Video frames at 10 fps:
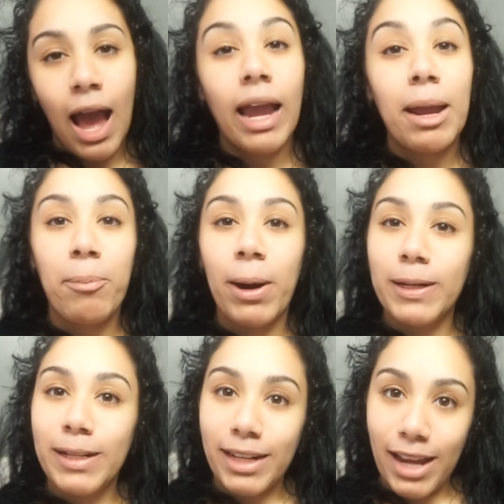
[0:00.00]
I got
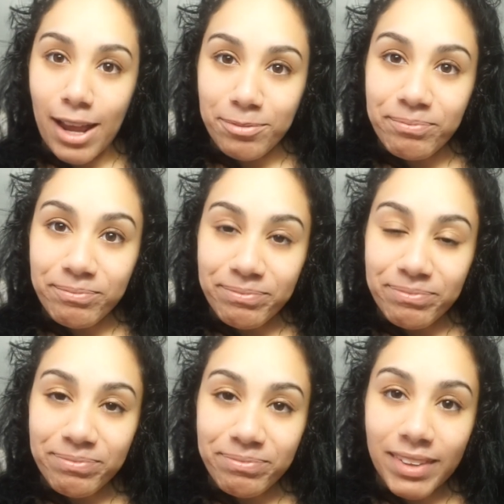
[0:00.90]
pregnant again.
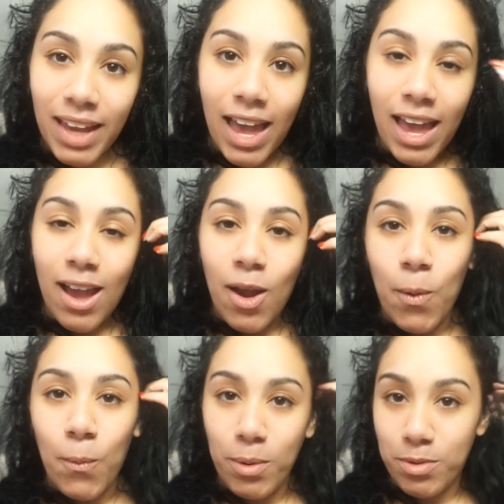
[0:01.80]

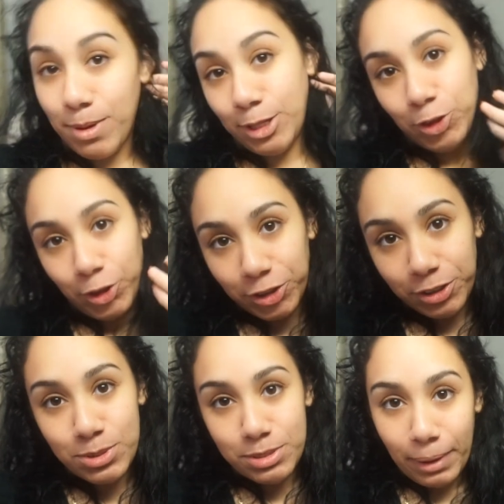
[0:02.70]
Well, with my third,
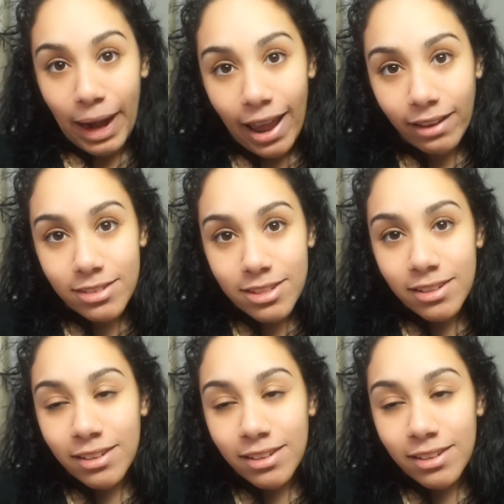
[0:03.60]
it wasn't planned.